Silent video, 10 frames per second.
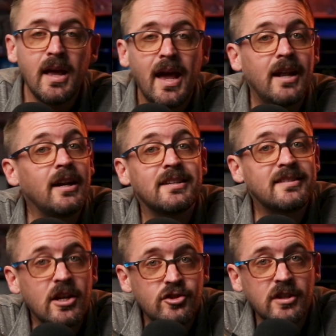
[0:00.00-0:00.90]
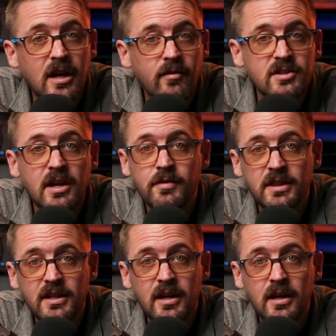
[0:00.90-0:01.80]
And it essentially covers
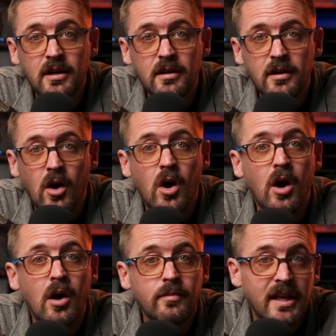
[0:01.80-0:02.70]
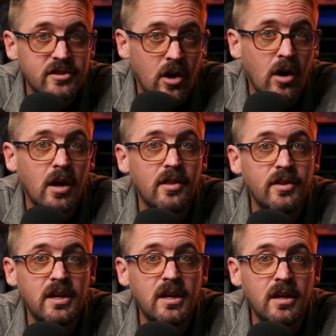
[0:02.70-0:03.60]
everything that's on
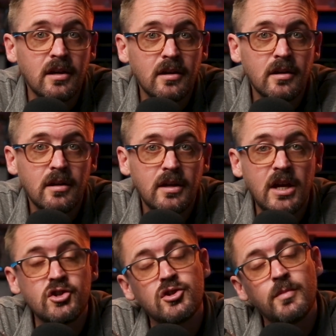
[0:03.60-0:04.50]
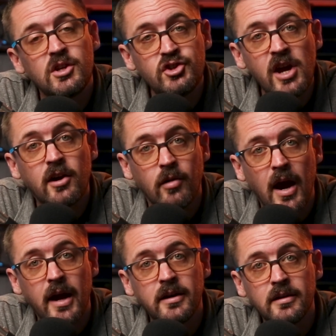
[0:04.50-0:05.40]
the instrument check
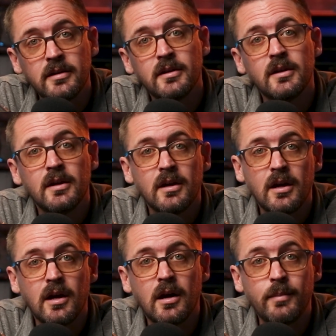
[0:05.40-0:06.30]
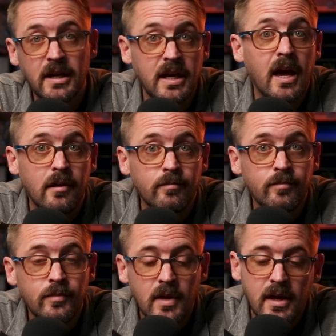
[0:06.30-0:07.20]
ride. Again,
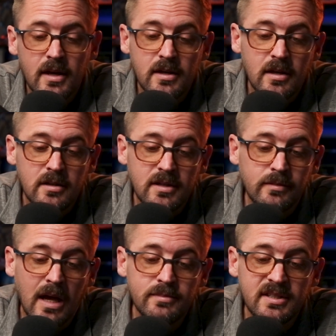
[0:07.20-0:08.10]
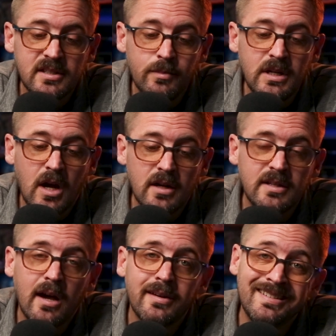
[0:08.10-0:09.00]
sometimes this can be knocked
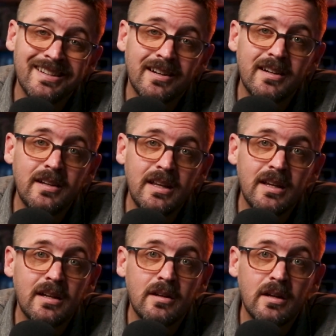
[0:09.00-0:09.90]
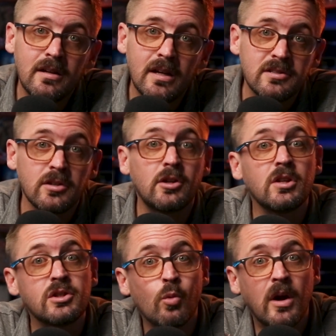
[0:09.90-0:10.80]
out and done in as little
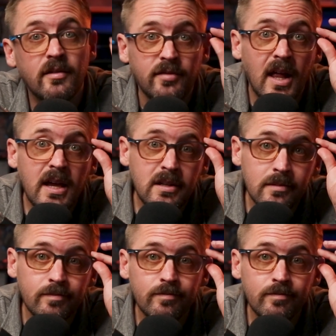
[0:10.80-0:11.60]
as 1 flight.